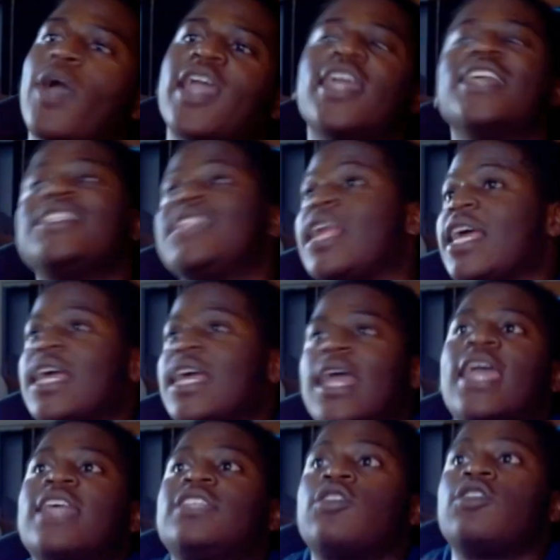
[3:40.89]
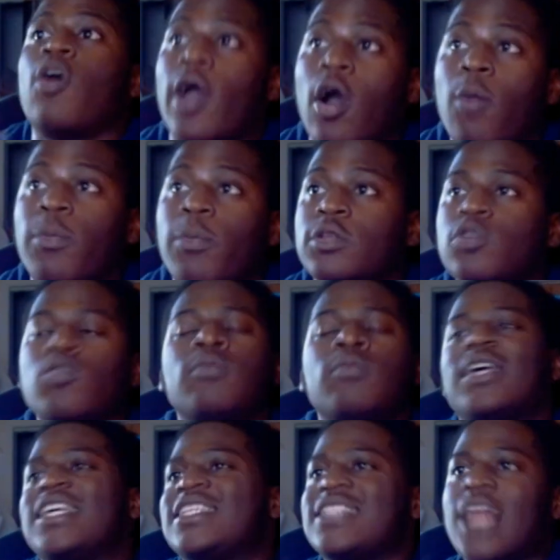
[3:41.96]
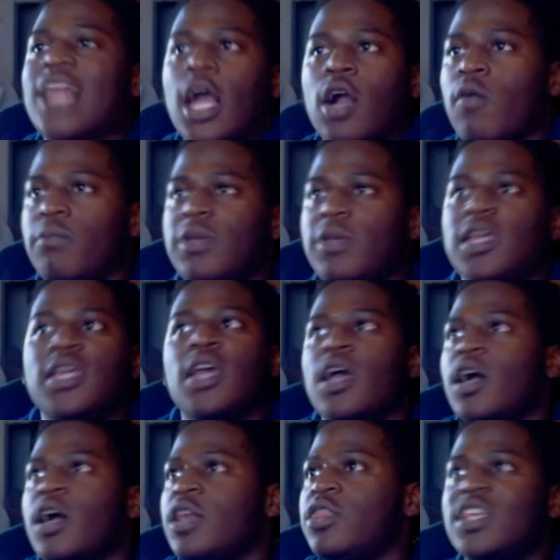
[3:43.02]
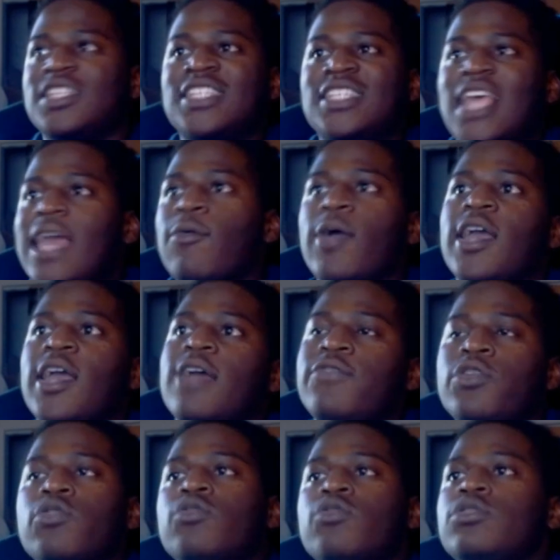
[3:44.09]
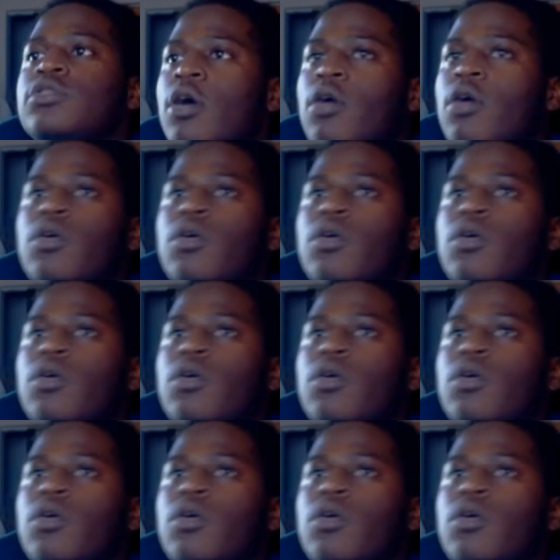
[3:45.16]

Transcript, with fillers: It's it, it's gonna help a little, but it's not gonna be the same way if you you know